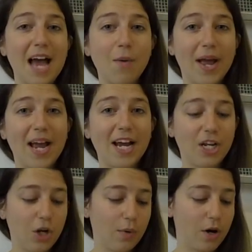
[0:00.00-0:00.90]
That way
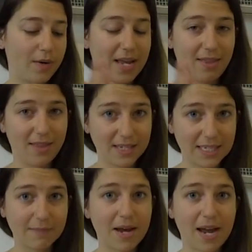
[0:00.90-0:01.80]
I knew, okay,
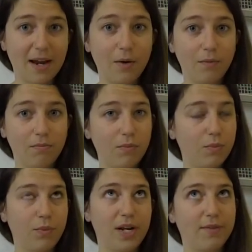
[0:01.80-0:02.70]
this is my
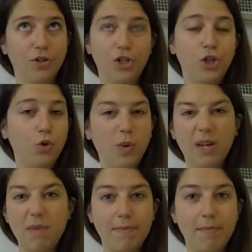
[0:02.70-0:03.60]
whatever
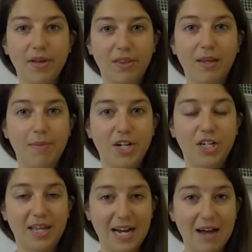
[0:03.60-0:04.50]
2-week, maybe monthly
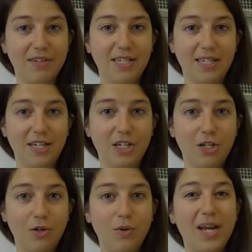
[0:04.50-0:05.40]
budget that I have to
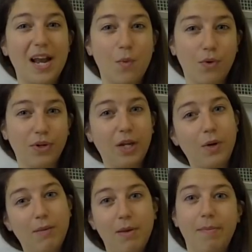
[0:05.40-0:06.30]
stick to, and I
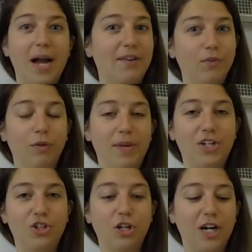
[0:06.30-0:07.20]
really want to be mindful and
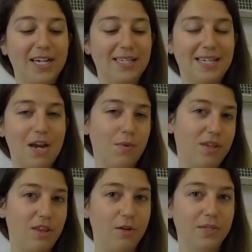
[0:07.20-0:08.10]
make sure I stay
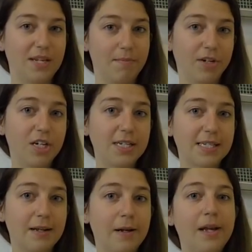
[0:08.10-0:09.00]
within those
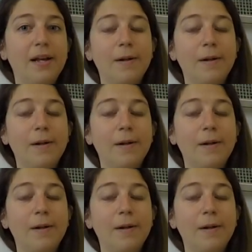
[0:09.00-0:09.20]
numbers.